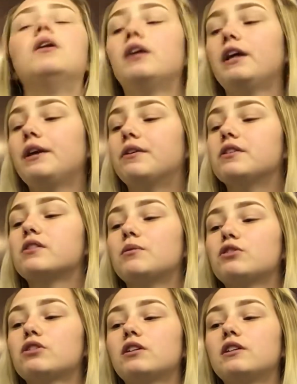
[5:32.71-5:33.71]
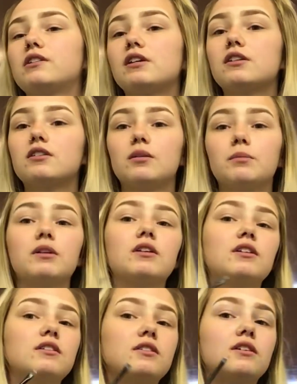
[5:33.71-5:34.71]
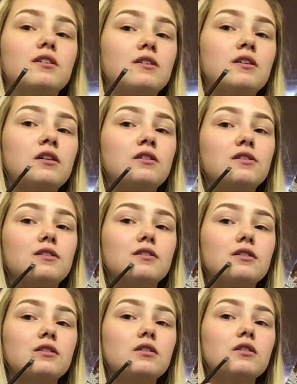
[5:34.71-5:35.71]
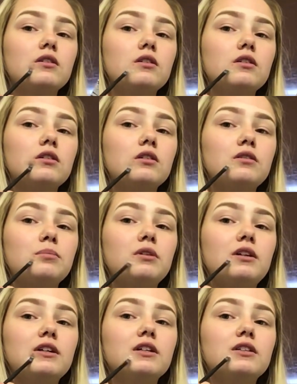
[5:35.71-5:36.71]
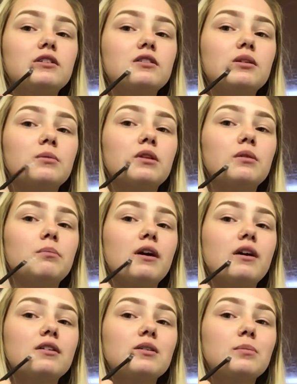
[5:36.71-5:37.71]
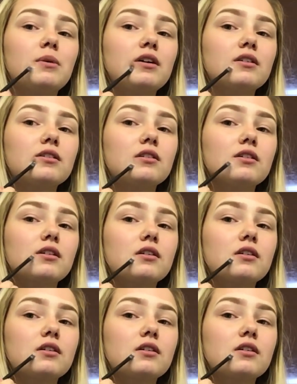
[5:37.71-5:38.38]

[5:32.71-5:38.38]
Anyways, I'm just going to take some of the concealer and just apply it to some of the bad spots.